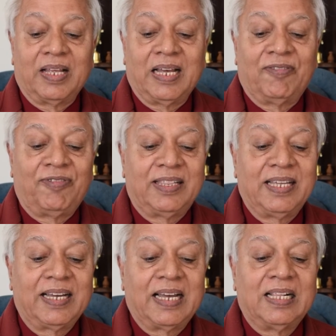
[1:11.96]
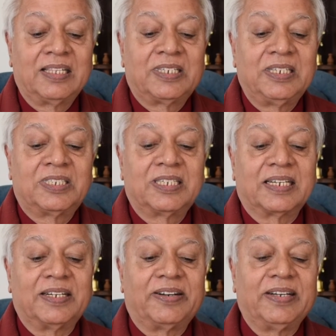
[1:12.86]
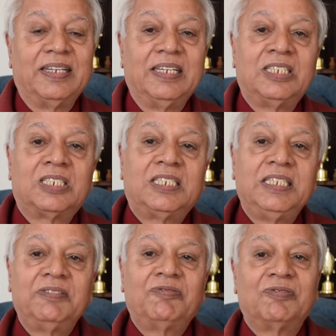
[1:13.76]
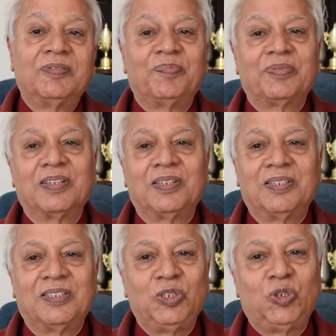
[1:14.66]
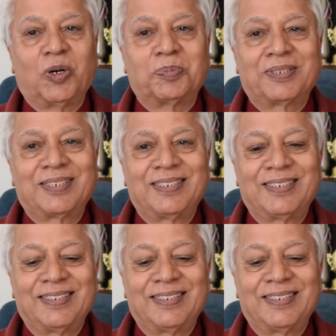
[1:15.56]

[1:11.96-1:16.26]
Everything else is secondary. Steve Jobs.